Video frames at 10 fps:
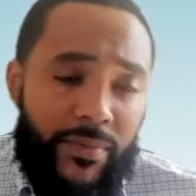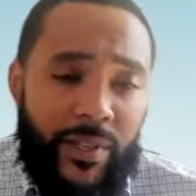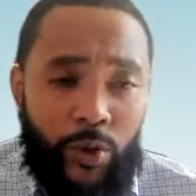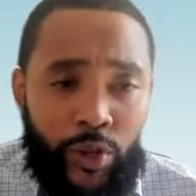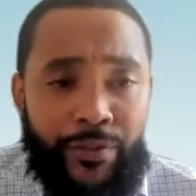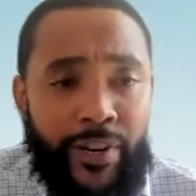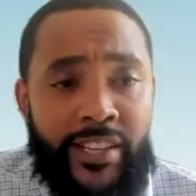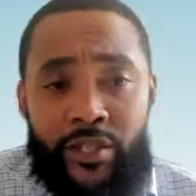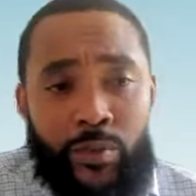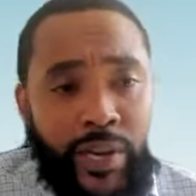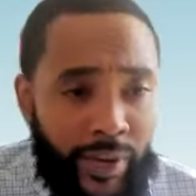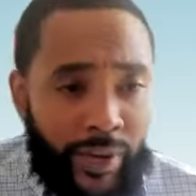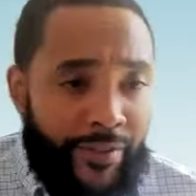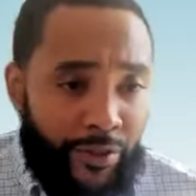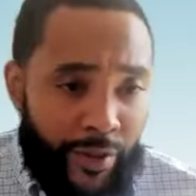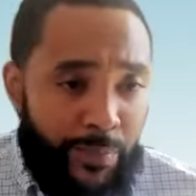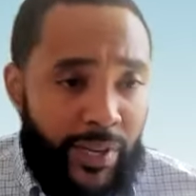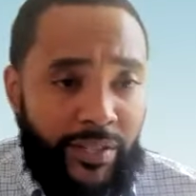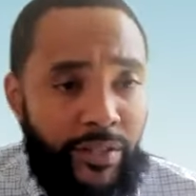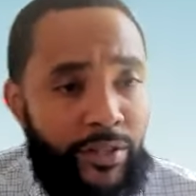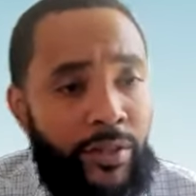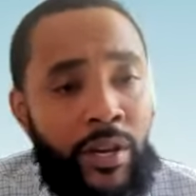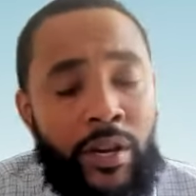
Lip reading: you know, for ACEs Aware, we have the stress busters,